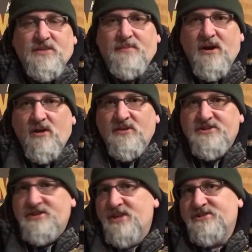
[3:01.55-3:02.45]
the barrel
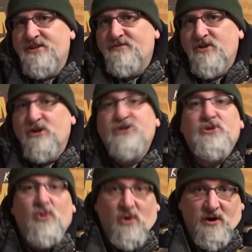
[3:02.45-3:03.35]
that's destined for your
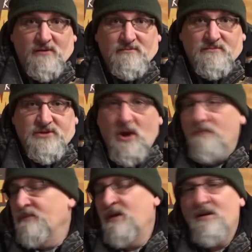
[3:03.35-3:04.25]
tour.
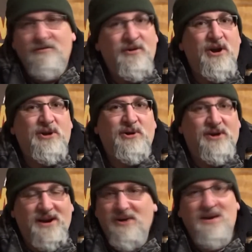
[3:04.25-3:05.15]
So very cool.
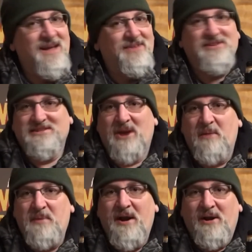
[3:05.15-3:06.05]
You're like, oh, hey, this is
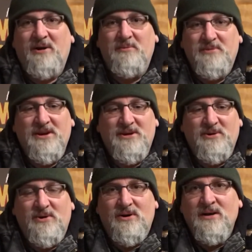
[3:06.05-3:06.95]
our barrel. Pretty
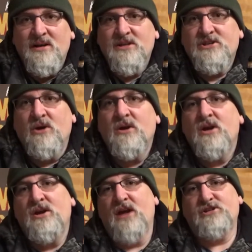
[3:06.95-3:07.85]
cool. So
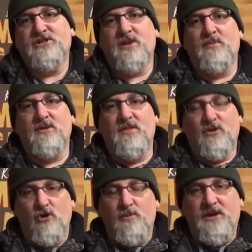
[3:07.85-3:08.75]
someone in the
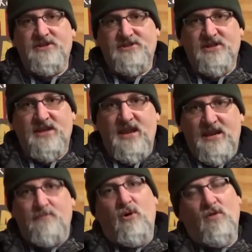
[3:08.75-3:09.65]
group gets to take
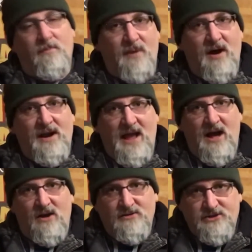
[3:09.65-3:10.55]
it and pull the bung
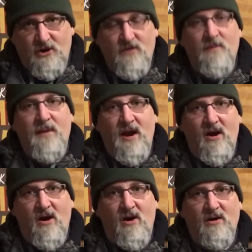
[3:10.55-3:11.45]
out and turn the
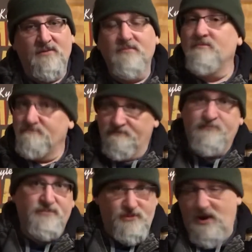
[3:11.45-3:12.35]
barrel and
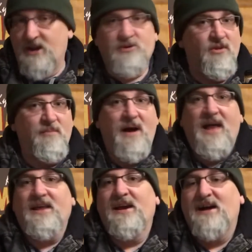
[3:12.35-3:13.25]
drain it toward the
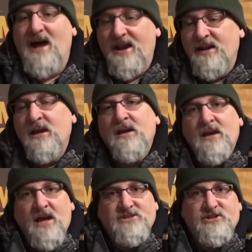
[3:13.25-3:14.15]
bottling line.
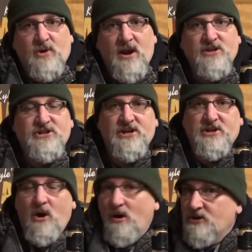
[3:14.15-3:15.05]
As it drains, you get to
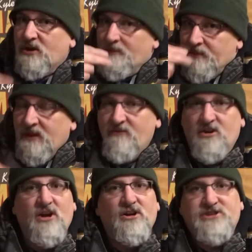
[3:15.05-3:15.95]
go in. You can give it
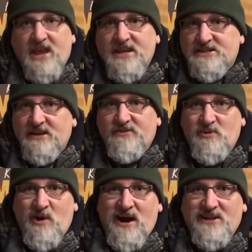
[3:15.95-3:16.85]
a little taste if you
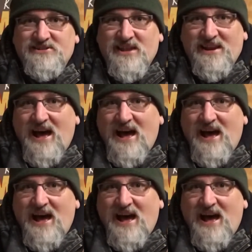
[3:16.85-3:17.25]
want. And